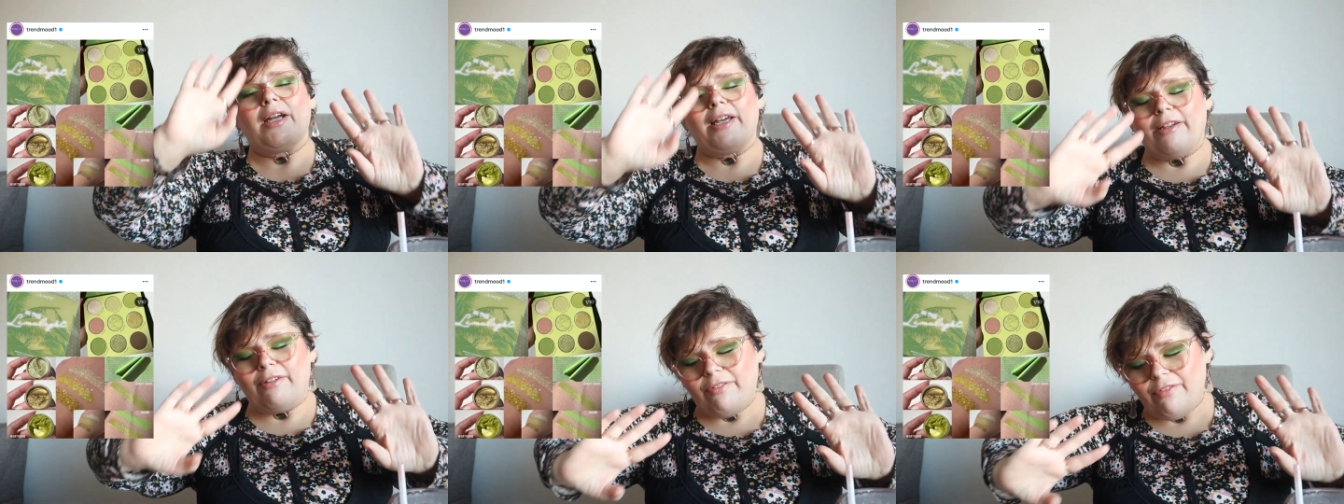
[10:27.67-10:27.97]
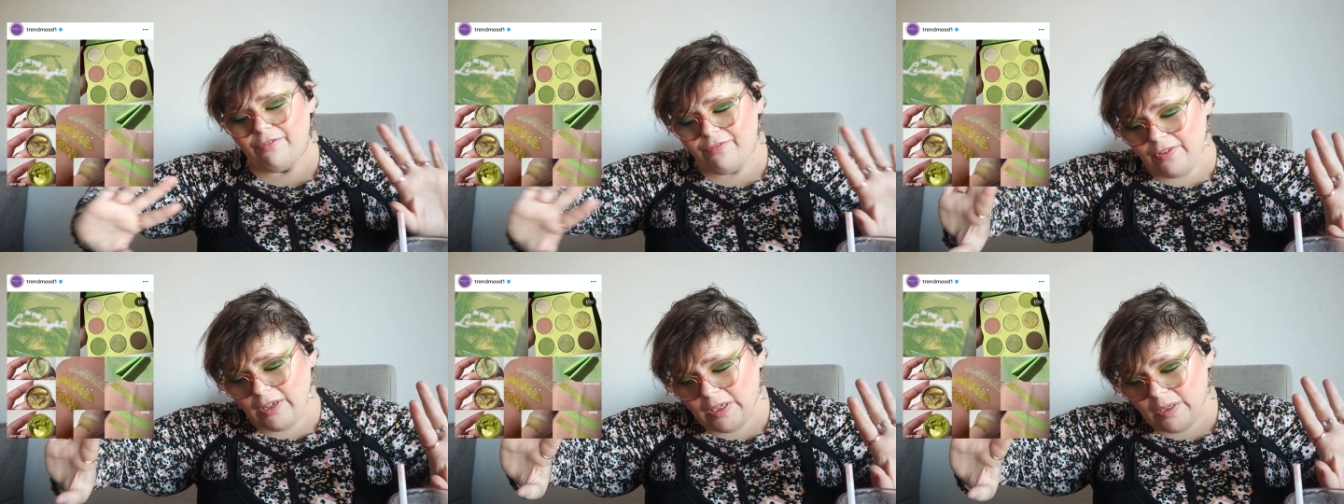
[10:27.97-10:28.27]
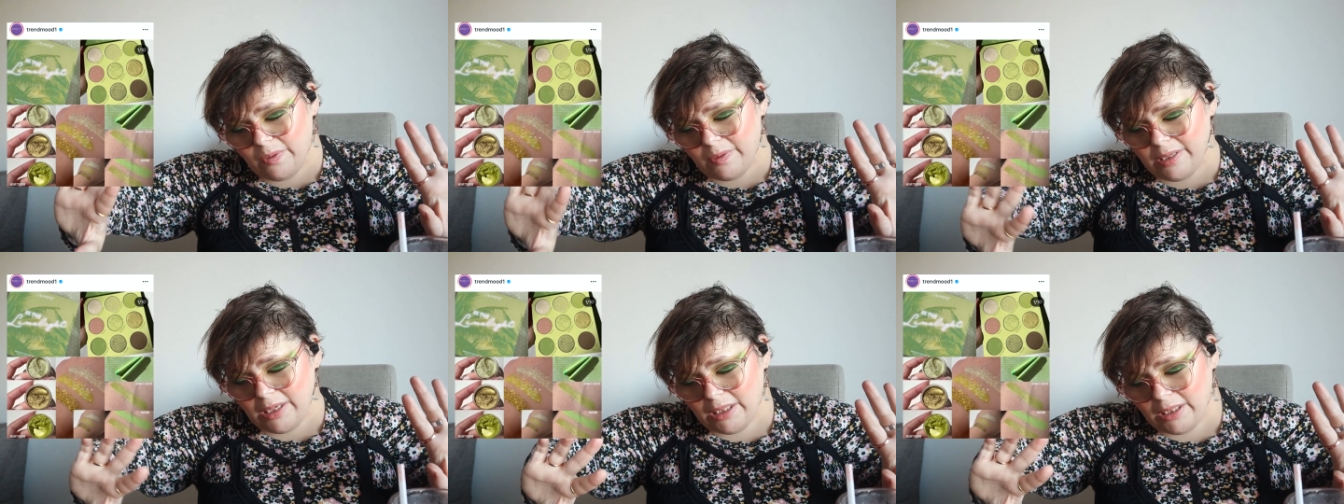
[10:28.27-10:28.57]
It
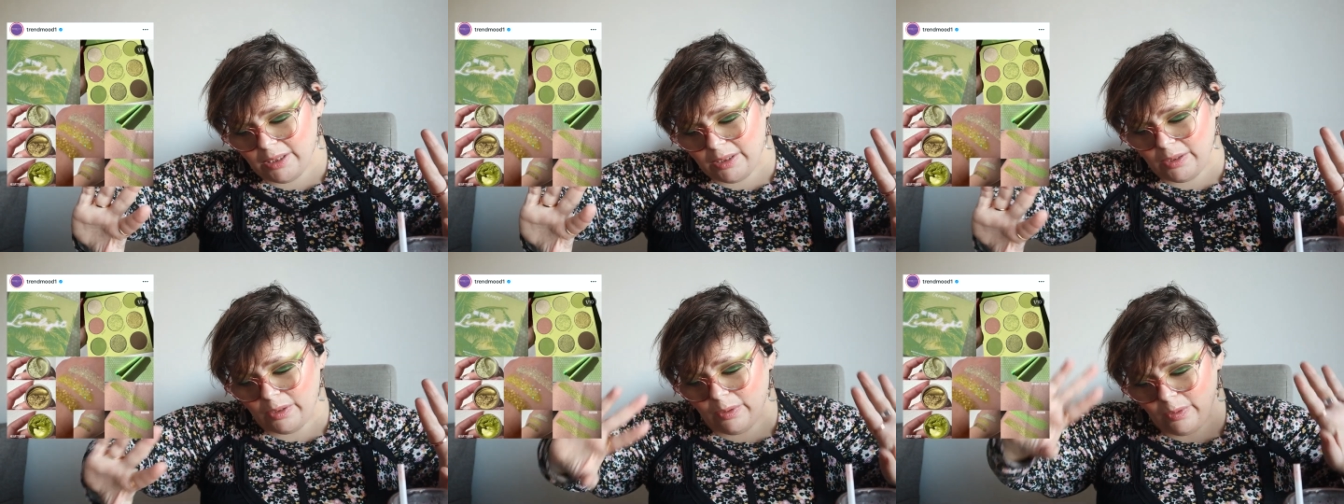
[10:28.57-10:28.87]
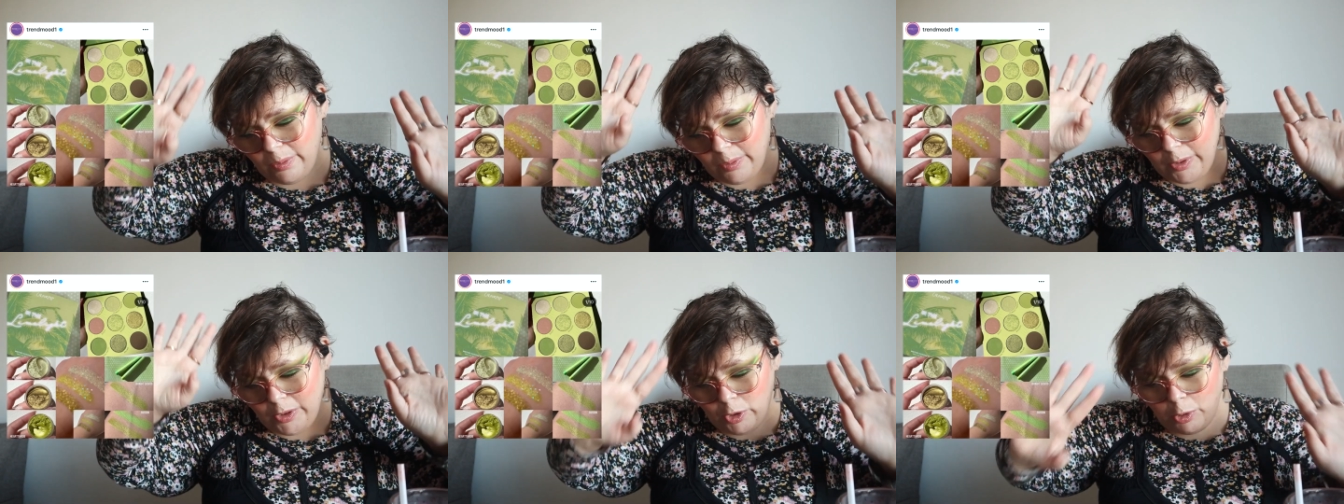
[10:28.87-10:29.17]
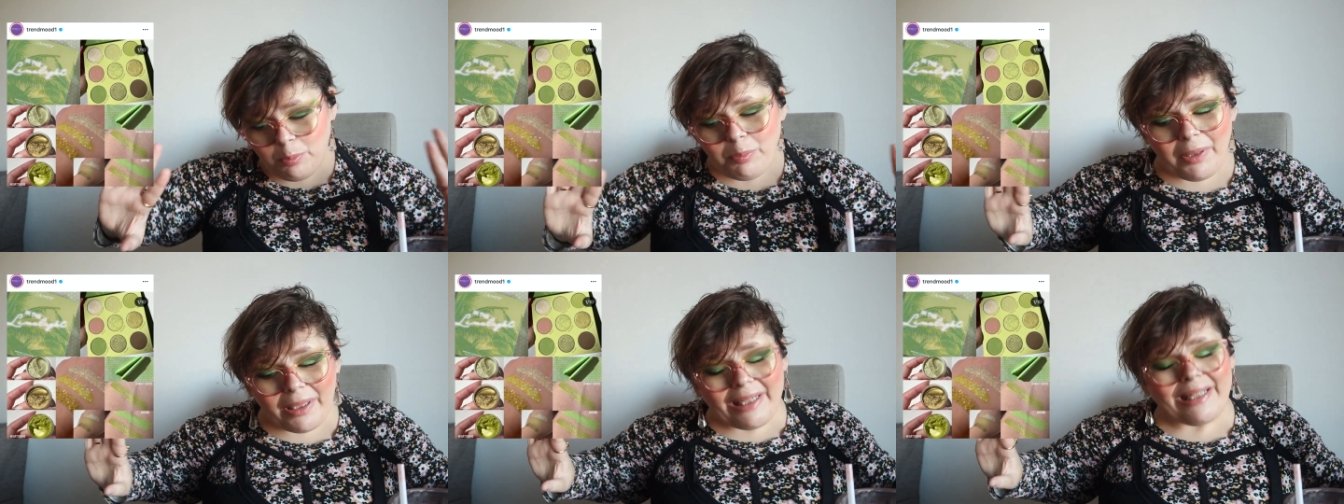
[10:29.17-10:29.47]
feels a little
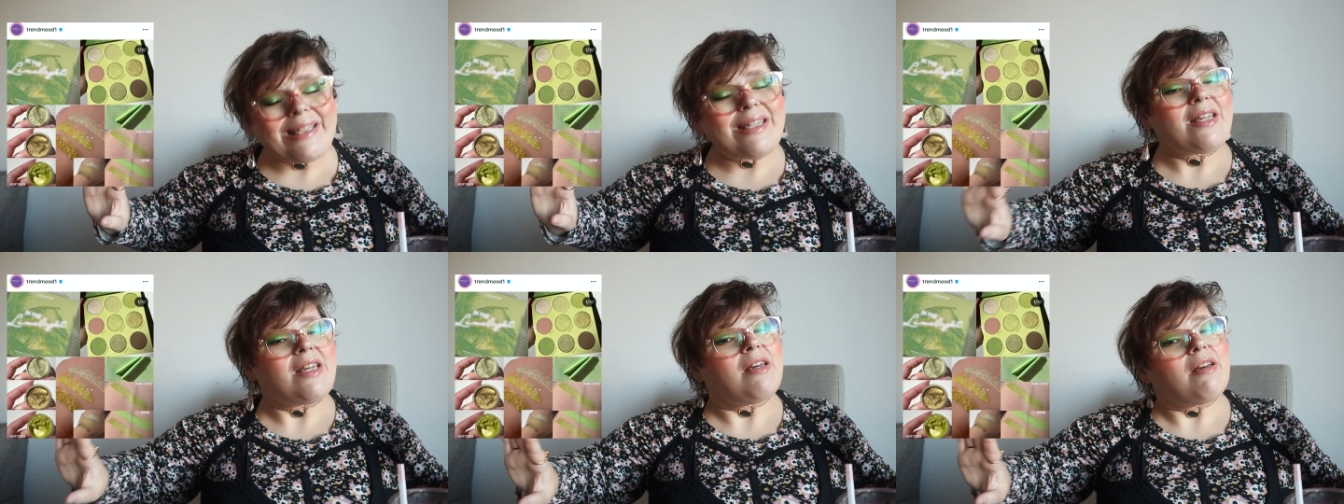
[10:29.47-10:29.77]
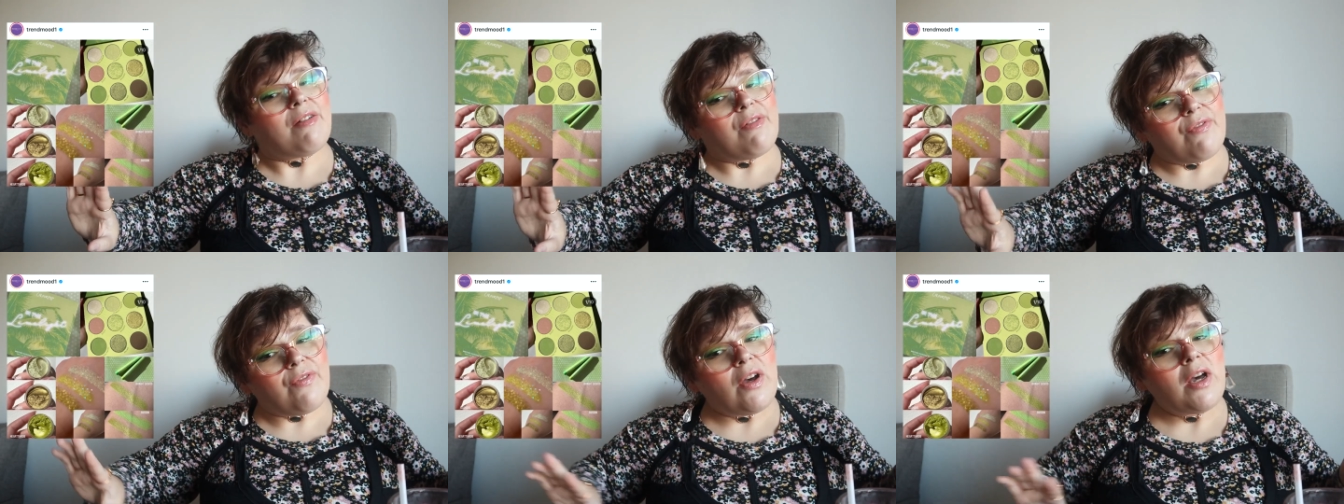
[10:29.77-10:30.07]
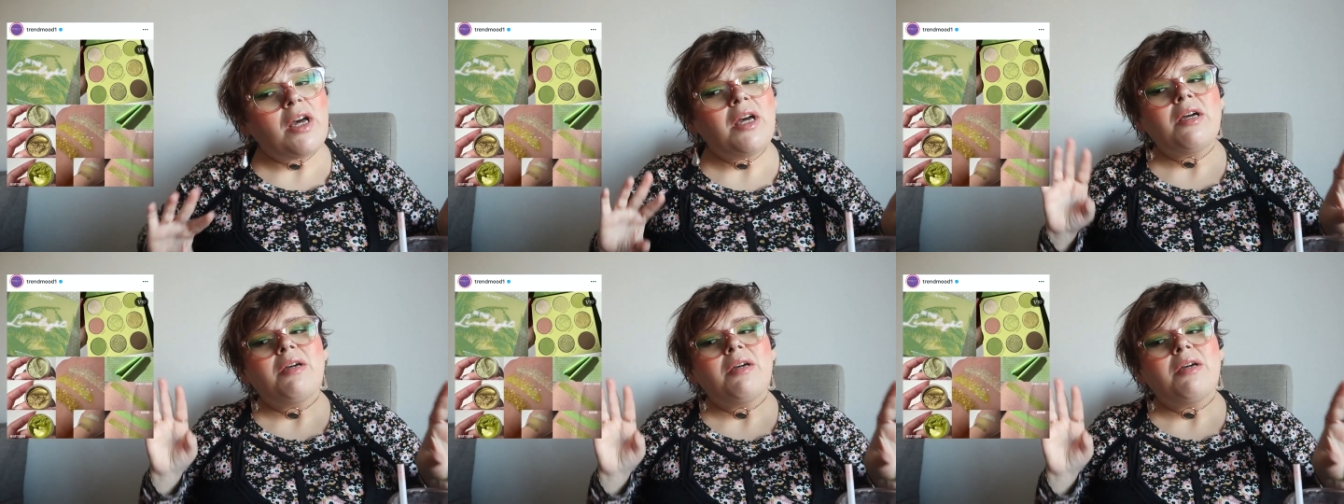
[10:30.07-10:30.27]
duplicative,